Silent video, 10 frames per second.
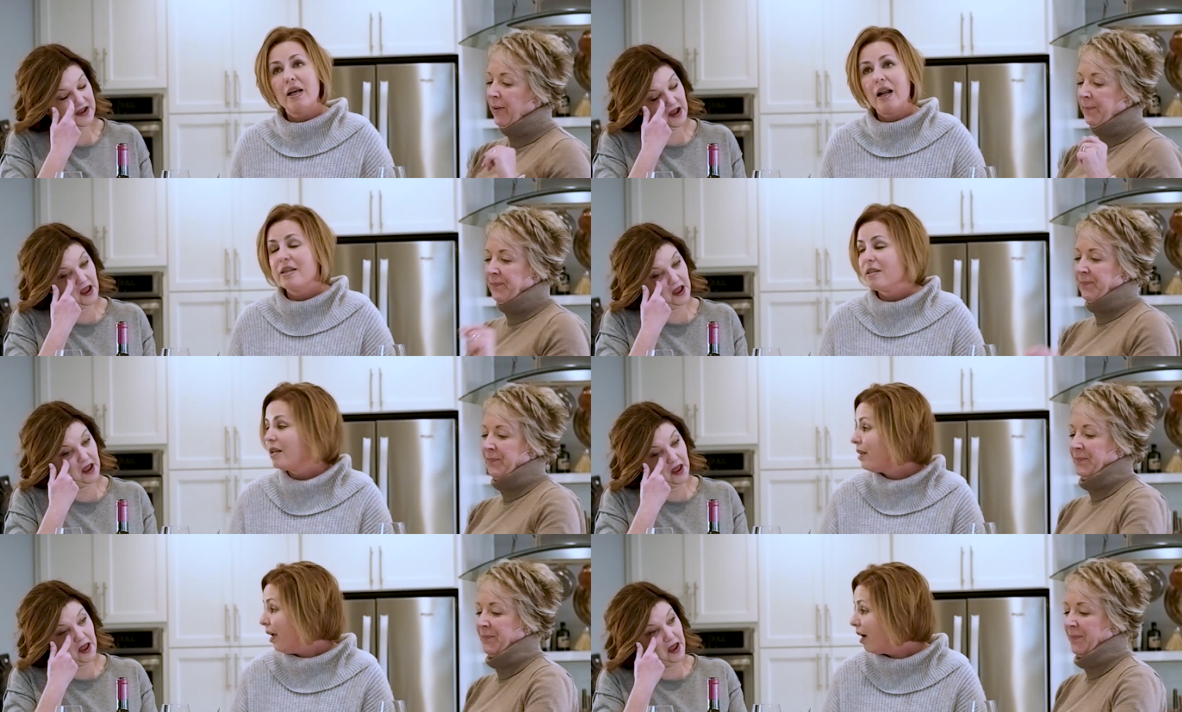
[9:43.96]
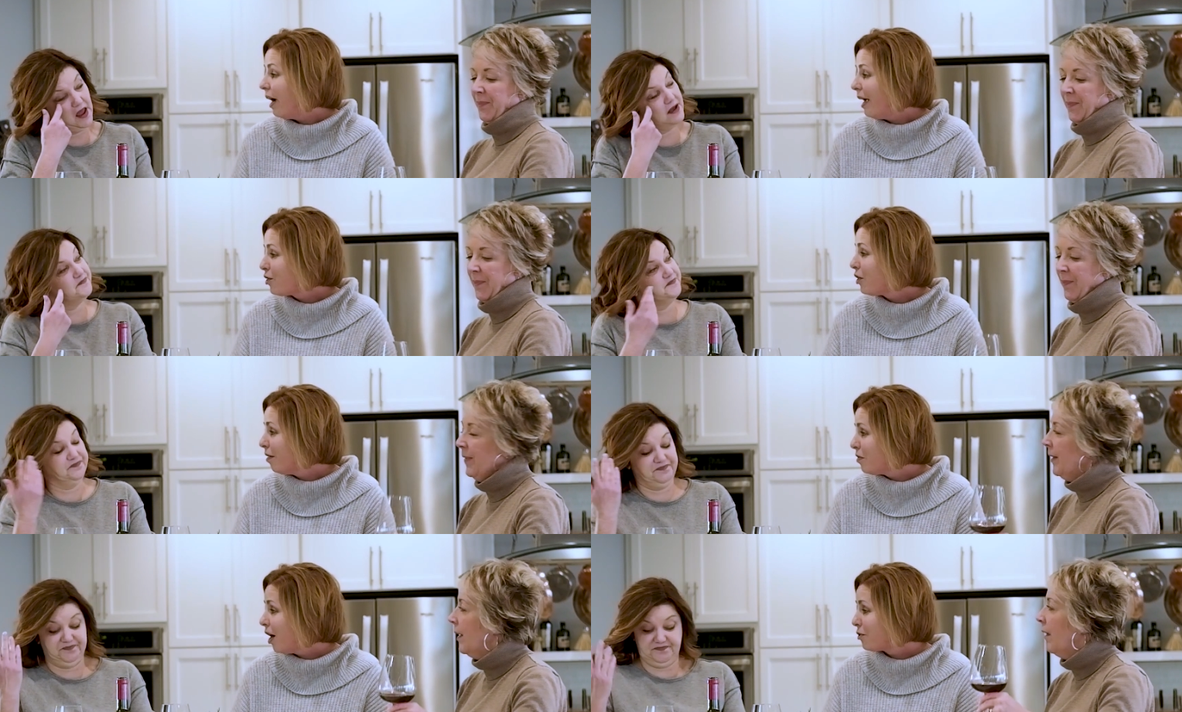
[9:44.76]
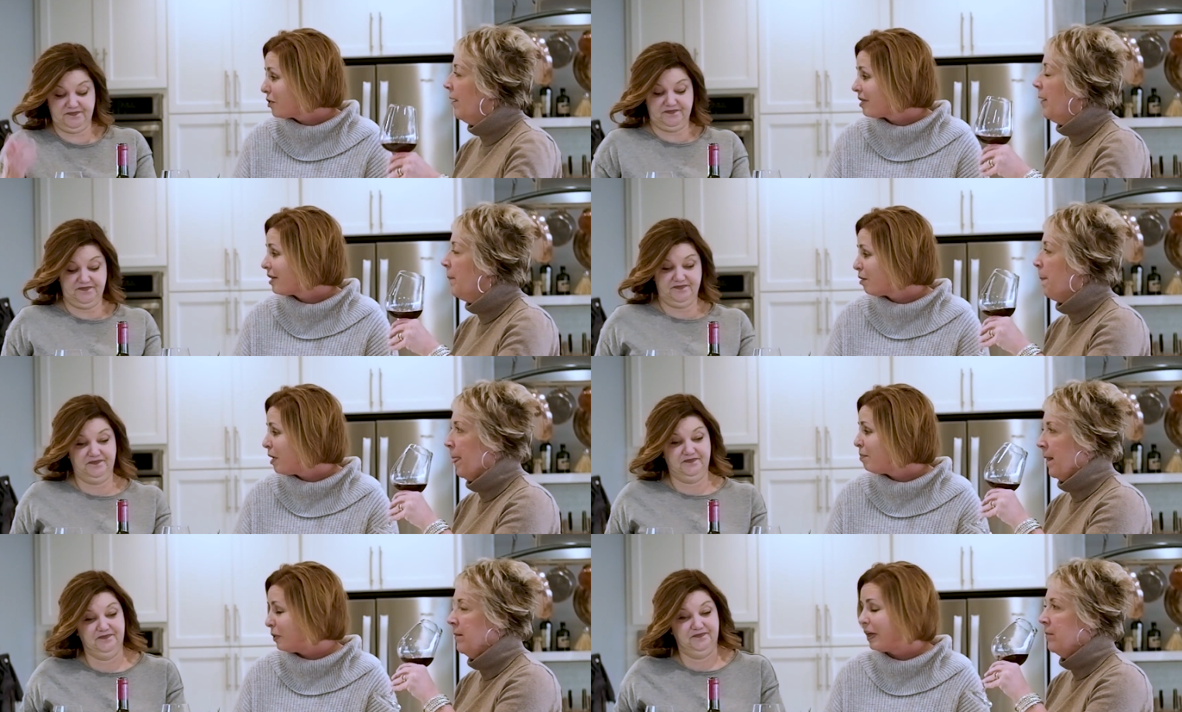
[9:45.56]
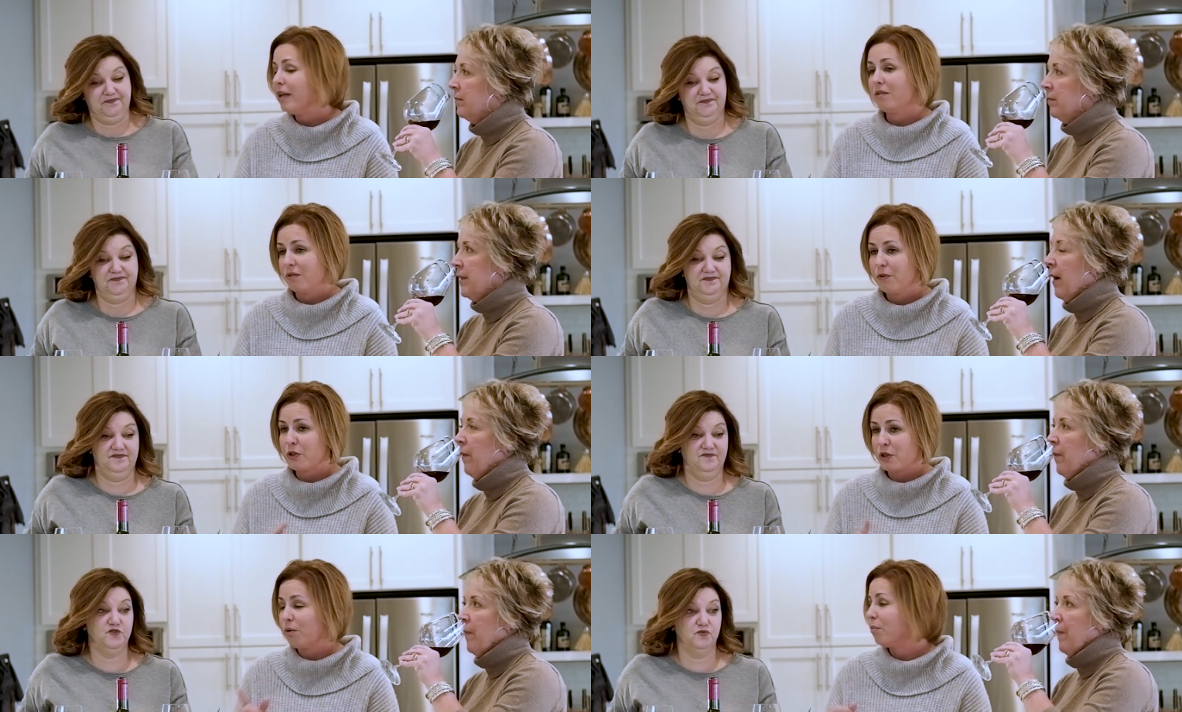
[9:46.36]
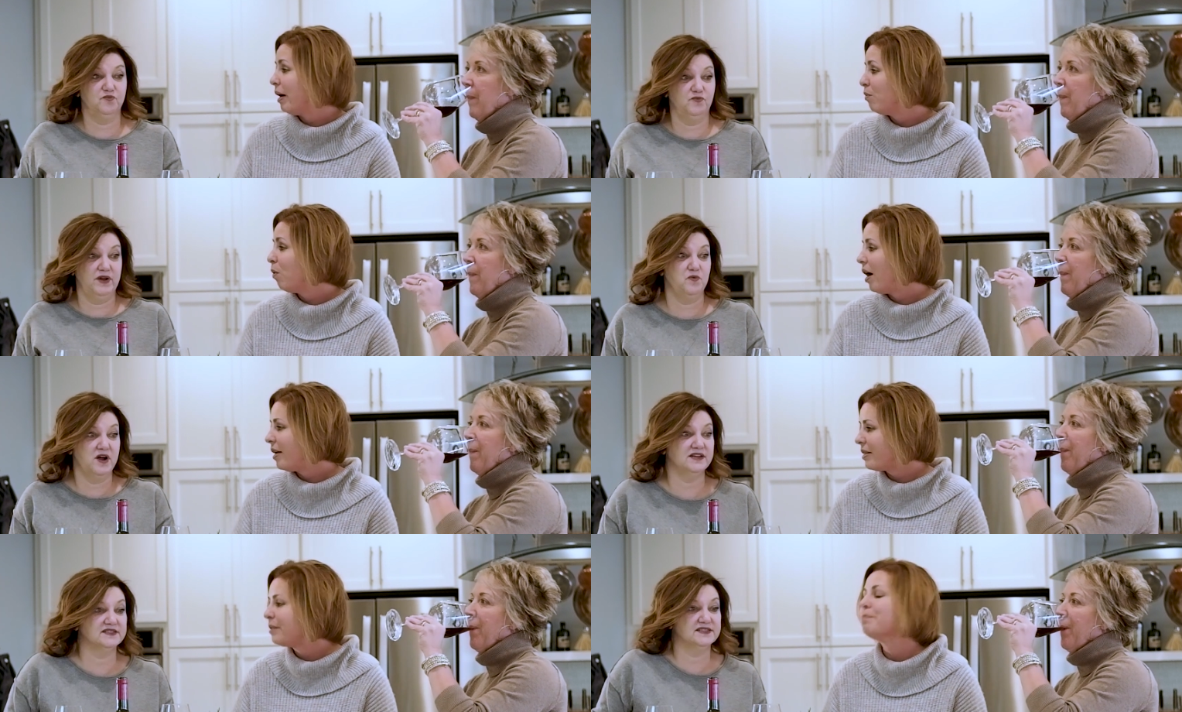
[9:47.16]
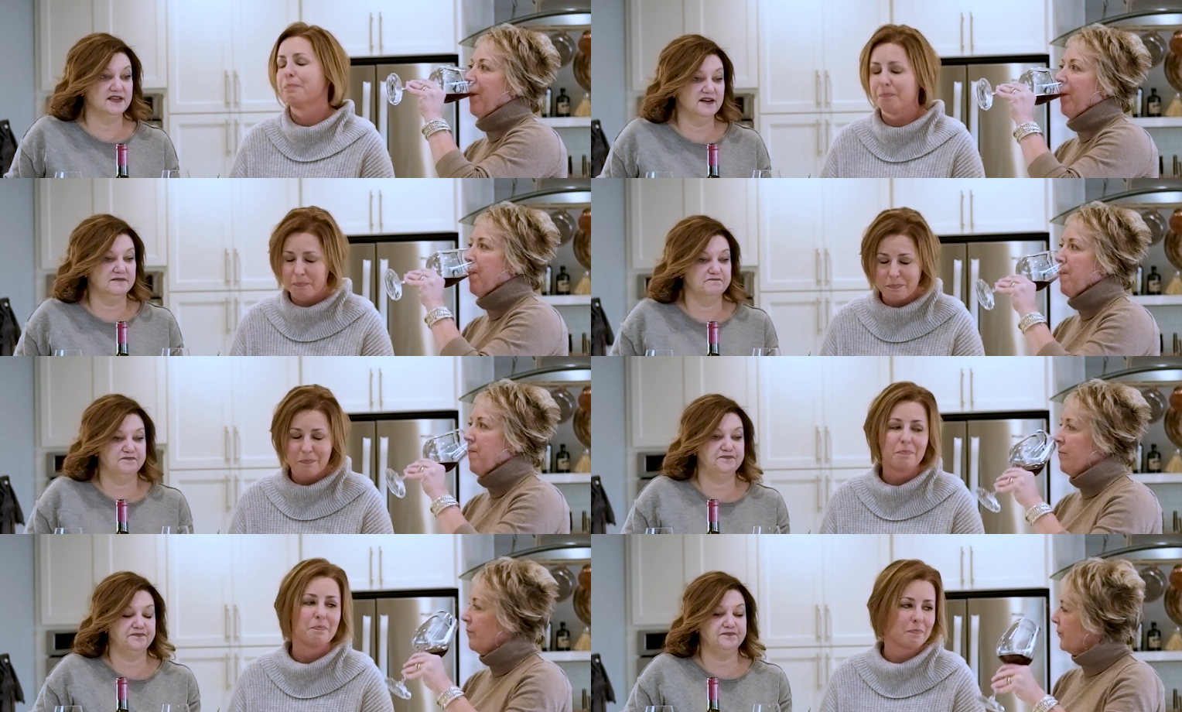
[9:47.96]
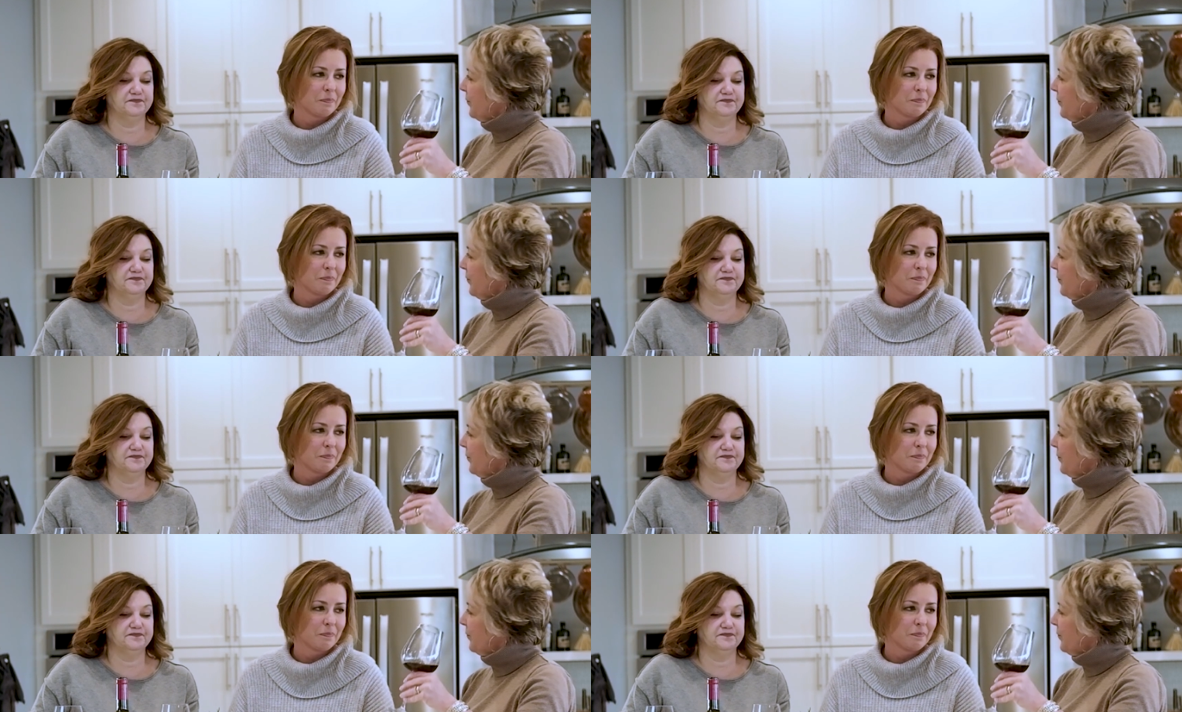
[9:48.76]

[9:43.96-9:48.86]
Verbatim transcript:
Speaker 1: what? I yeah, yeah. I actually have doctors uh-huh. that send people in yeah. for certain for red, red wines. wines. Yeah. Mm-hmm.